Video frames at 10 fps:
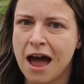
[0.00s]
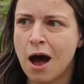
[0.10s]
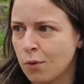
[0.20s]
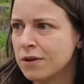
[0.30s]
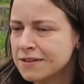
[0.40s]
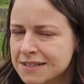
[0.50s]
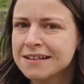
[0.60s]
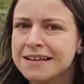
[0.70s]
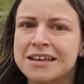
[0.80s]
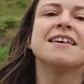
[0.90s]
hours.
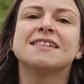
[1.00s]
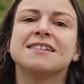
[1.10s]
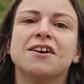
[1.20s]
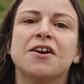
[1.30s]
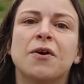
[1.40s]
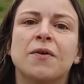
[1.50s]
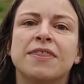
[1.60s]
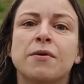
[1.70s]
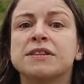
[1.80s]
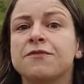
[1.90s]
So
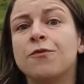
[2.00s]
there was the